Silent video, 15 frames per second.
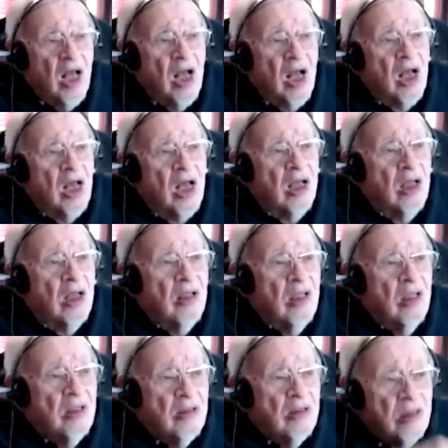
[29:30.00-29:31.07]

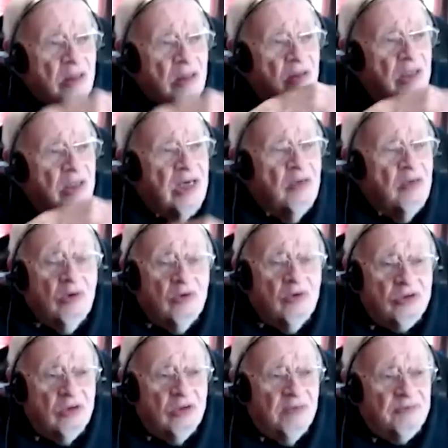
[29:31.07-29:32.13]
Anyone who
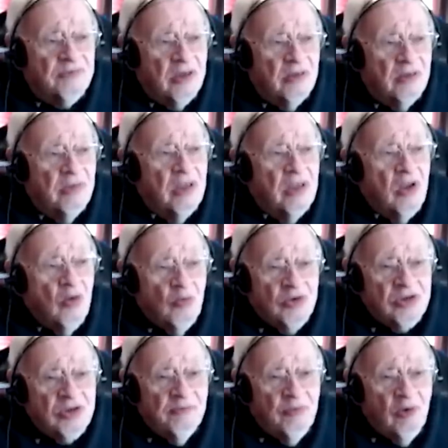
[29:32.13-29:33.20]
stood up to them
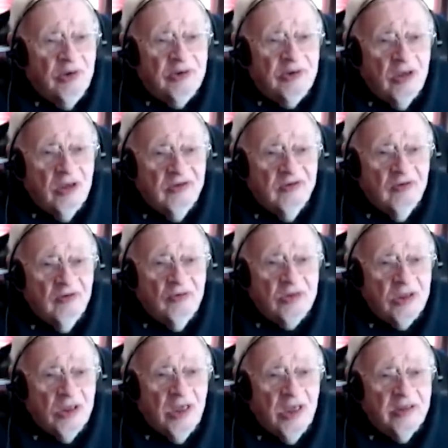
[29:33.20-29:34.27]
was important to the Jews
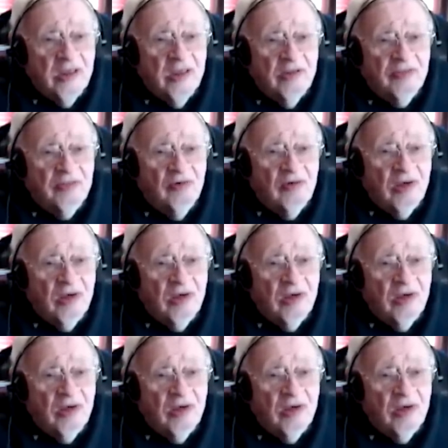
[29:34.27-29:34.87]
in 1930.